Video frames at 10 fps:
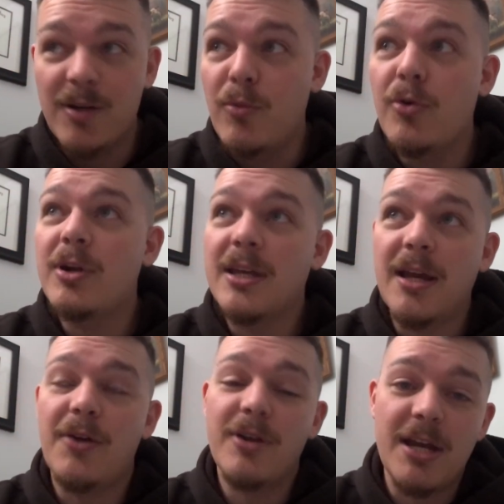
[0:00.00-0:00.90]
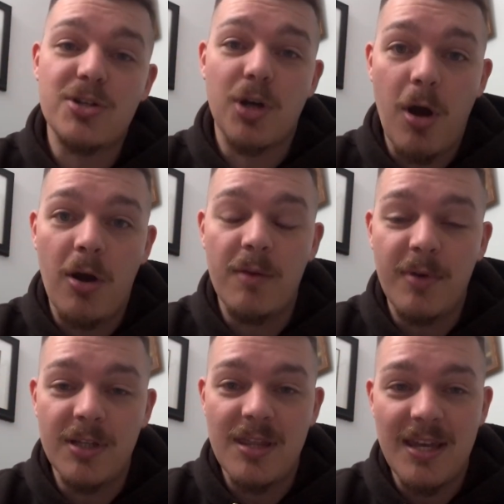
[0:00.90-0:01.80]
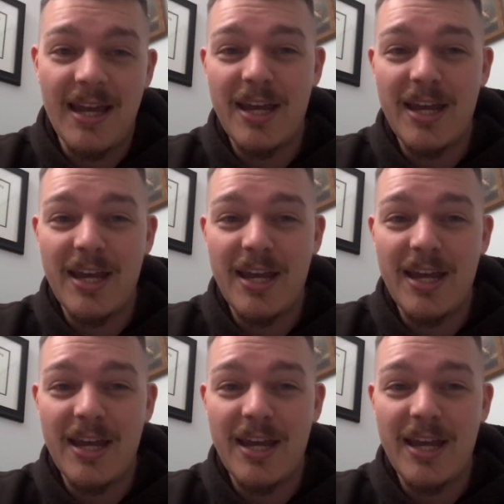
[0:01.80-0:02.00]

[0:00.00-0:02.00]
I already got your car up on the thing,